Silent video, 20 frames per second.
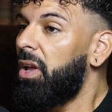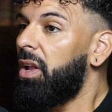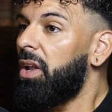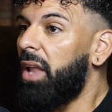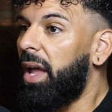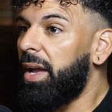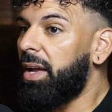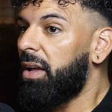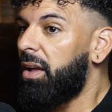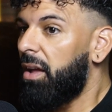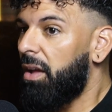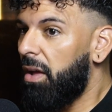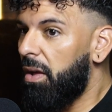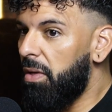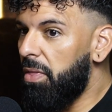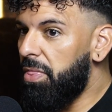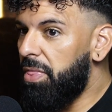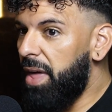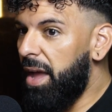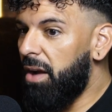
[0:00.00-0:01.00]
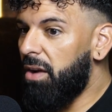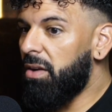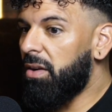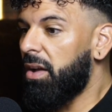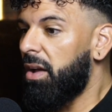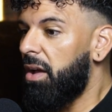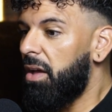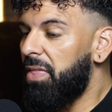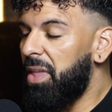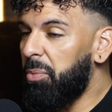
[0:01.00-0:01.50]
Like they
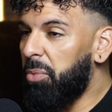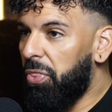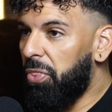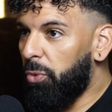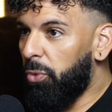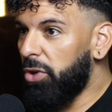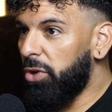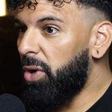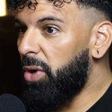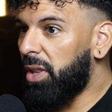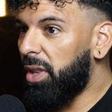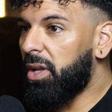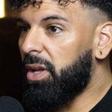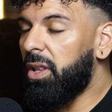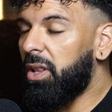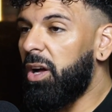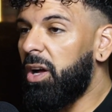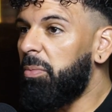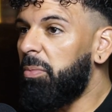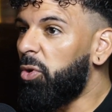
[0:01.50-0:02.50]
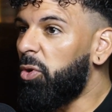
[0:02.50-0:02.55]
will throw you out of the club,